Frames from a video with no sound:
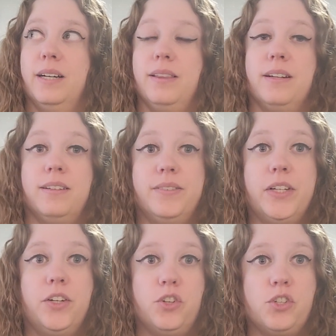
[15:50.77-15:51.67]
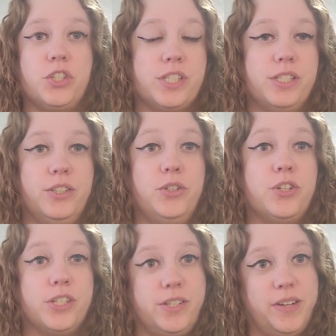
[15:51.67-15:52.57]
They're living in New
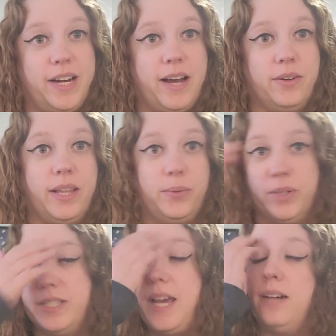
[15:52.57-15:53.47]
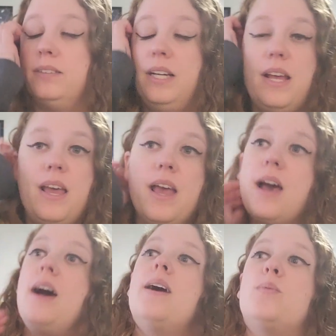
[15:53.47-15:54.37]
Jersey right now, and they were in town.
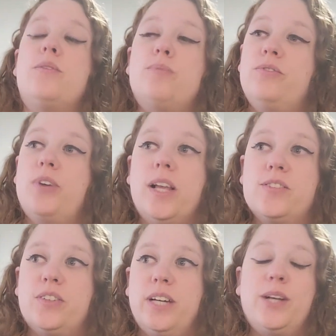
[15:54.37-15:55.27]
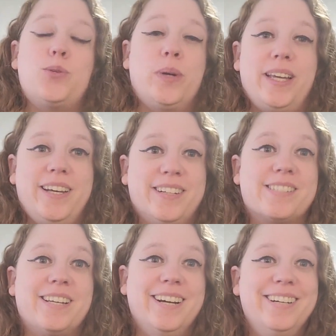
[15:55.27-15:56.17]
We've been friends for like 20
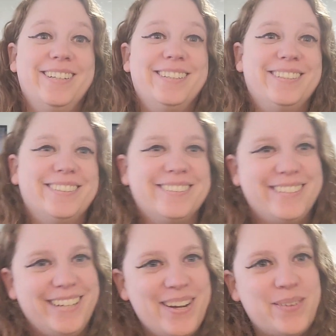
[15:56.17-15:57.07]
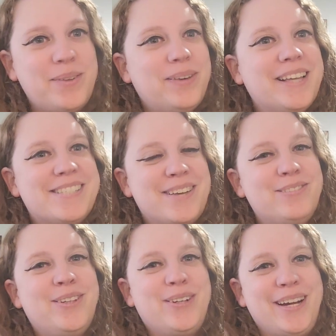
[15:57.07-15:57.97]
years. We met in
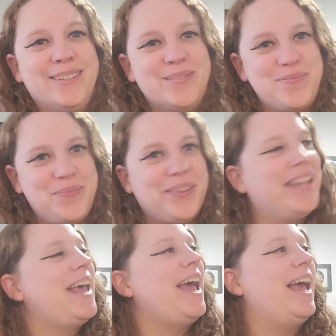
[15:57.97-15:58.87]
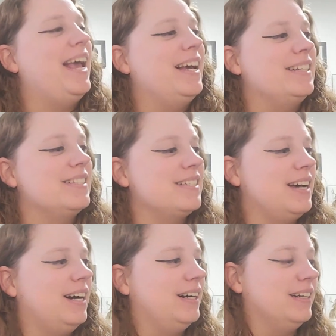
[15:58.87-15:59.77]
seventh grade, and
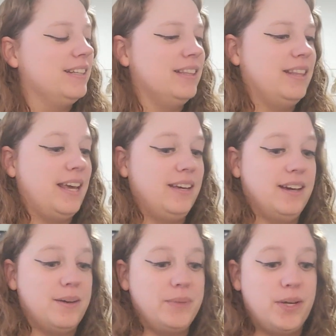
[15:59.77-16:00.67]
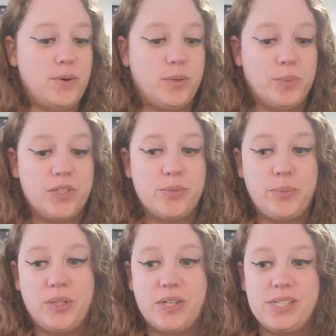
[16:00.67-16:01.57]
they got me a whole bunch
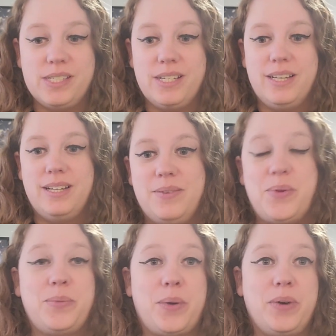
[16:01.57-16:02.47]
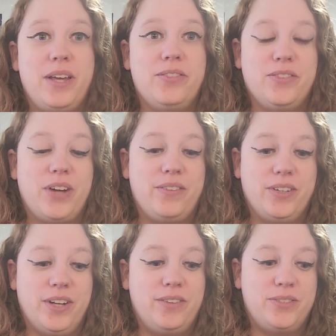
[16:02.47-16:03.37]
of books. Me and my wife,
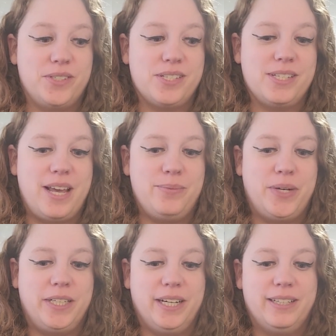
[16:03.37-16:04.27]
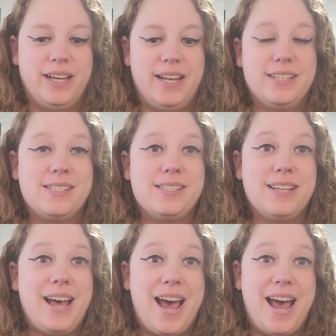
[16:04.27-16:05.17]
graphic novels and manga, and
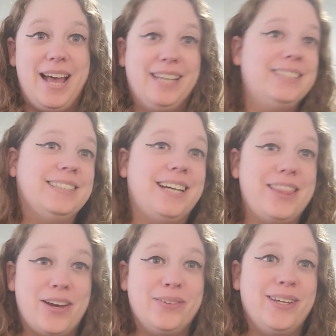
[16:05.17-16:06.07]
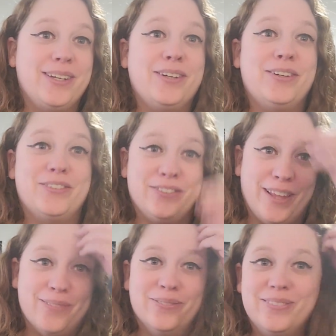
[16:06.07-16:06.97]
I thought we should go over
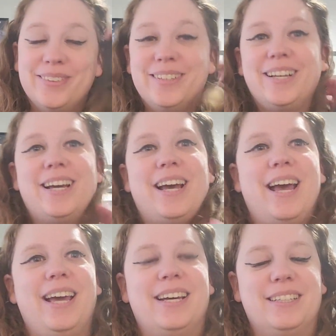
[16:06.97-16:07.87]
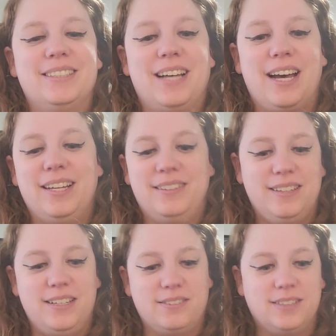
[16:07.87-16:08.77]
them. And I
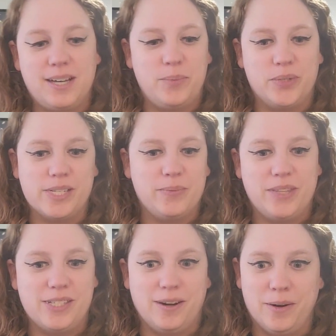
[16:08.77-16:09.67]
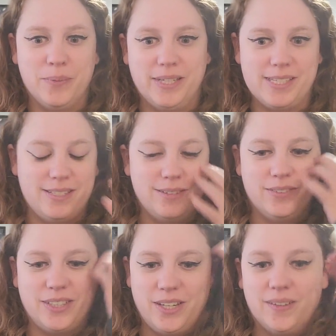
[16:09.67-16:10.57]
need to look up what some of these are because I
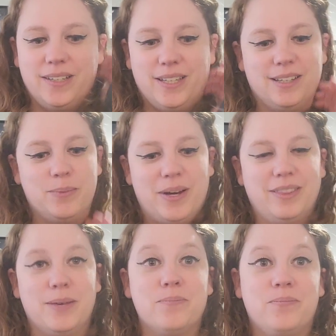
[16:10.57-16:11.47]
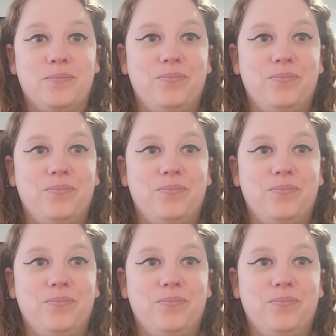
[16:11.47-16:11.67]
don't really know anything about them.